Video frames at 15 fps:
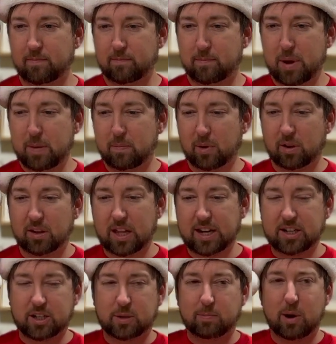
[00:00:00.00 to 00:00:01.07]
people in
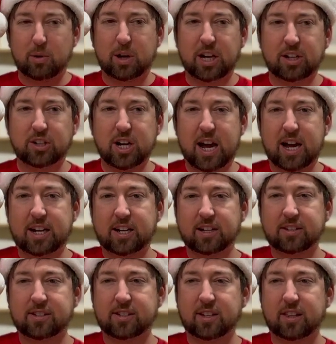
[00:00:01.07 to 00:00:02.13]
like smoking
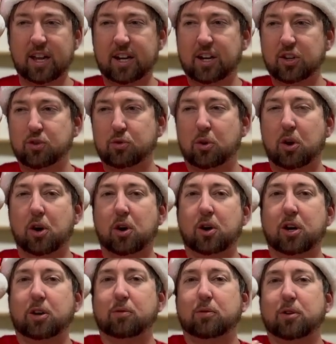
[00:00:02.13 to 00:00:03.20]
jackets in like a
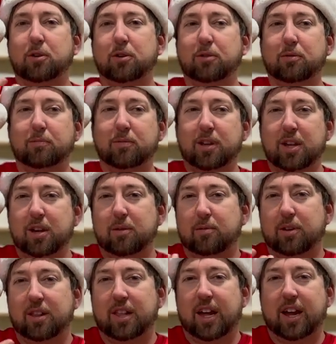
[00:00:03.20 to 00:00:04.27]
drawing room
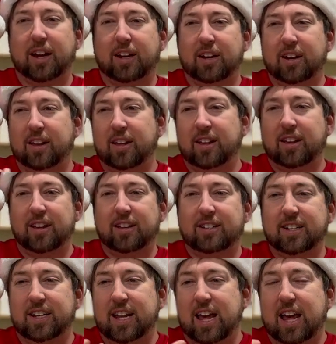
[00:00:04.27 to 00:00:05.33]
will like
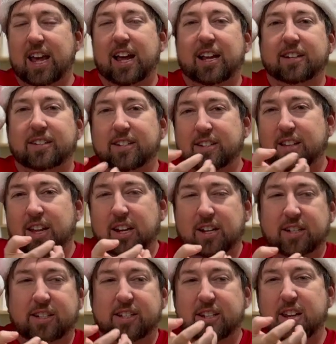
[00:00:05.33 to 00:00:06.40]
decant and like
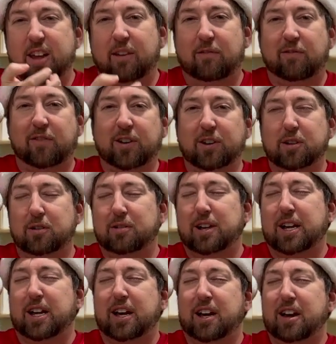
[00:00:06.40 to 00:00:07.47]
sniff and go,
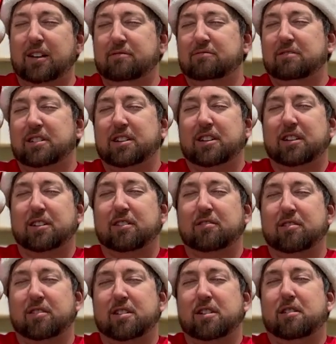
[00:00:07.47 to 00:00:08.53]

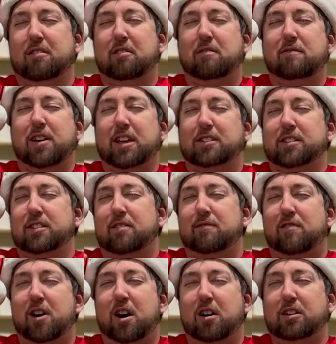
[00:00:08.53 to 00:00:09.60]
the current events in the
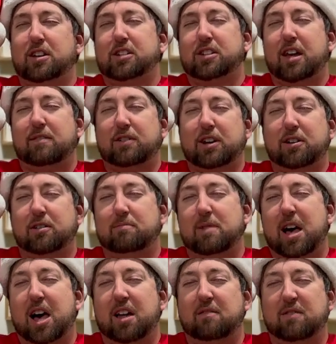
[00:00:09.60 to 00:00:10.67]
Far East haven't hurt
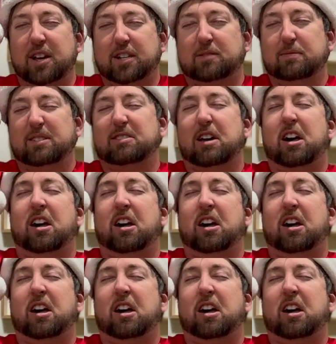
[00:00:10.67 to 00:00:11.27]
my investments.